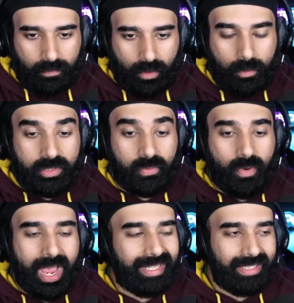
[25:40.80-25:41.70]
Oh, it was
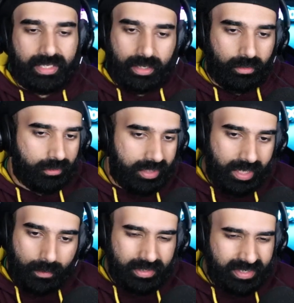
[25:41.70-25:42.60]
Riley. Yeah, no.
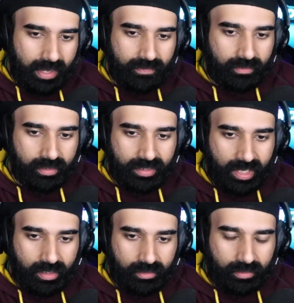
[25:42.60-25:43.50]
See, I was safe
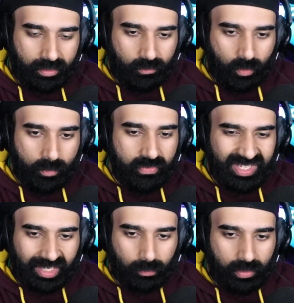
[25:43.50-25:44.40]
to remove
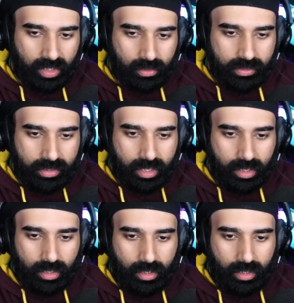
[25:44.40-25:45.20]
second weekers there.